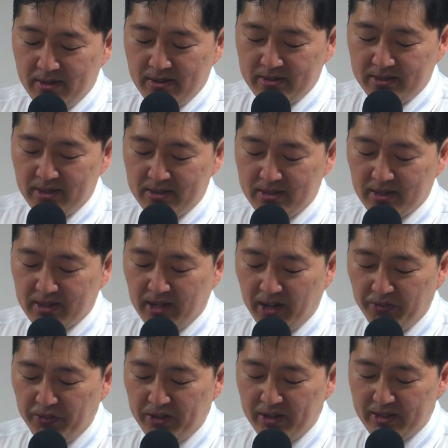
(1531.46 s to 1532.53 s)
Since the
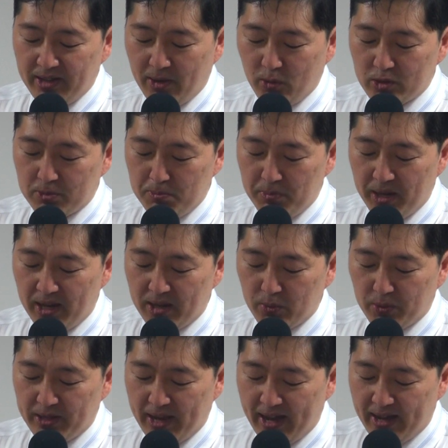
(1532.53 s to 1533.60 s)
covenant that was made
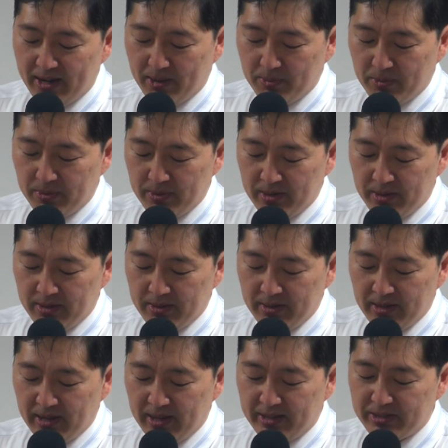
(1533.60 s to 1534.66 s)
with Adam
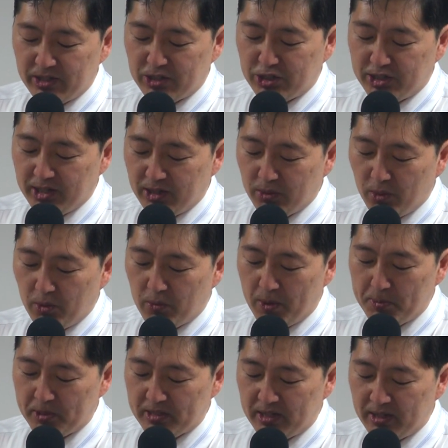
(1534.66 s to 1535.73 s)
as a general
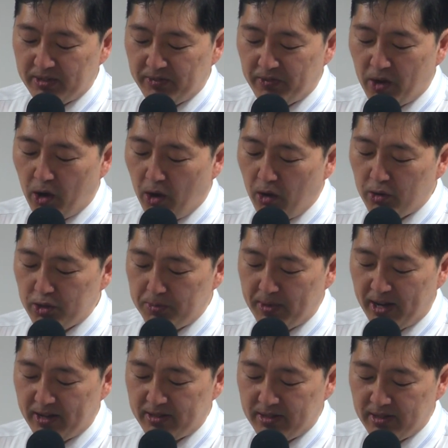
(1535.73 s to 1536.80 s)
representative of all
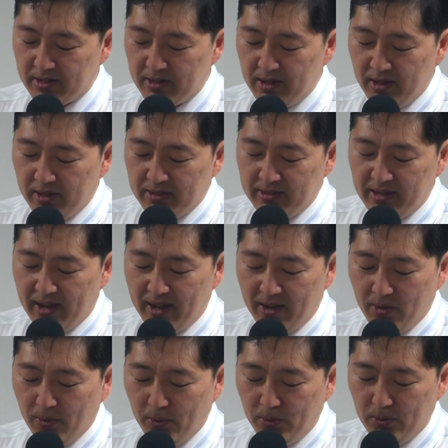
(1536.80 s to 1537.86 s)
humanity,
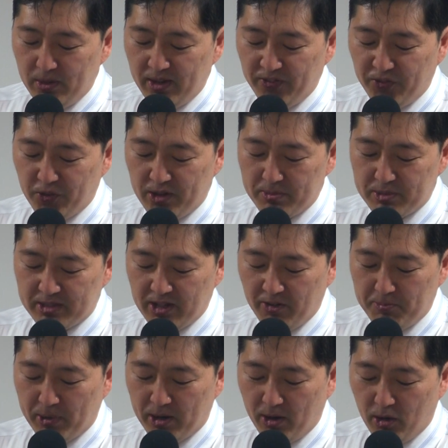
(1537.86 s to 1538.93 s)
not only for
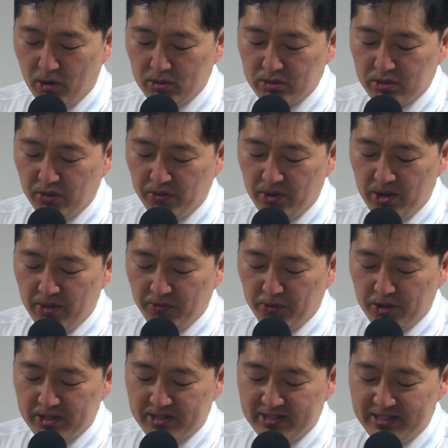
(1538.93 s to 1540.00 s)
himself but also
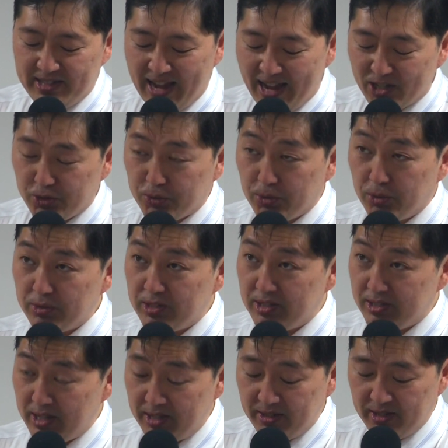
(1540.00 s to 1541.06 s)
for his natural
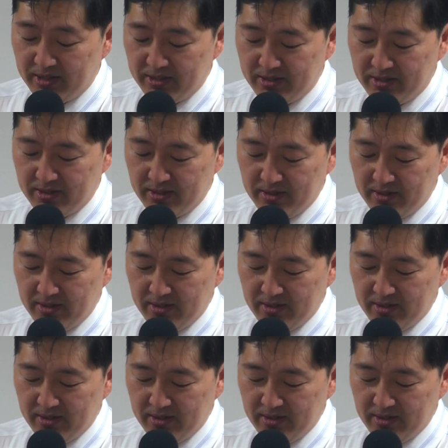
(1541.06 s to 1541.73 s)
descendants,